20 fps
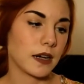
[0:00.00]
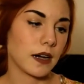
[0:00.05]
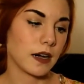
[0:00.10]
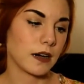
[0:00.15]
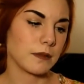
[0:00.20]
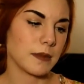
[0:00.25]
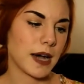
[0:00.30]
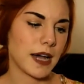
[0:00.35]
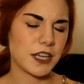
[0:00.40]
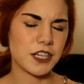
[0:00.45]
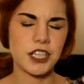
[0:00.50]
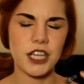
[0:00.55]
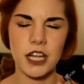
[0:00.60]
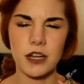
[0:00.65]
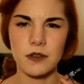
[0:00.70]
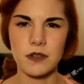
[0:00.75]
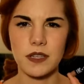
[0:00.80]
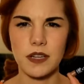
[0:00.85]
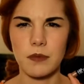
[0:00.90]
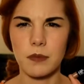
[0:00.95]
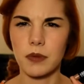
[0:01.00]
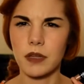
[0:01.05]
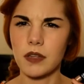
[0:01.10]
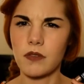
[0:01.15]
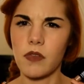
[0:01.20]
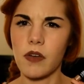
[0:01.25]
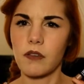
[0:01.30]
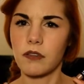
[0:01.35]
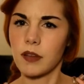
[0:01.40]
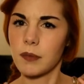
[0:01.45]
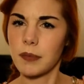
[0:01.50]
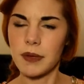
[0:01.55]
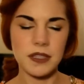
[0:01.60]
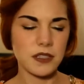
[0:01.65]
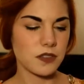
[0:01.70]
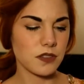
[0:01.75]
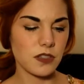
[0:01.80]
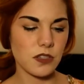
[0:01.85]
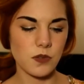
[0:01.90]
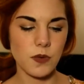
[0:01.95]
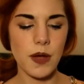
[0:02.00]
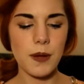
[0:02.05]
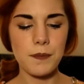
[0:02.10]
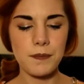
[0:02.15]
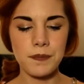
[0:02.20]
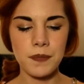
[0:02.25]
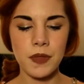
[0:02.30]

eyeshadows, and I believe they have lip pencils as well.